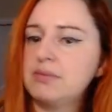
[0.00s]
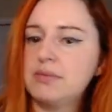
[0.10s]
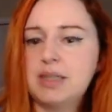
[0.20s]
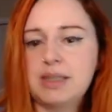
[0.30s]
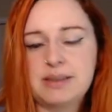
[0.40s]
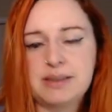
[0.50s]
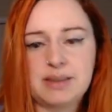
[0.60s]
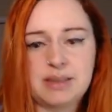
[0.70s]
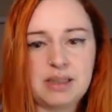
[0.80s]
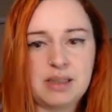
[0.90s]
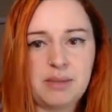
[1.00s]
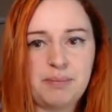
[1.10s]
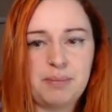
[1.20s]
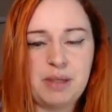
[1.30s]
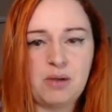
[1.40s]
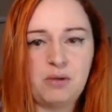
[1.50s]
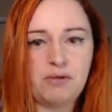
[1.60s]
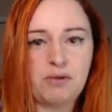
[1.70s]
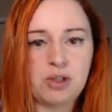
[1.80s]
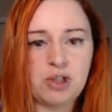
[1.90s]
That's a bit
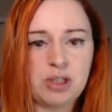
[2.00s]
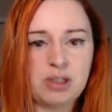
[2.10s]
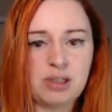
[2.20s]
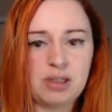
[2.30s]
unfortunate.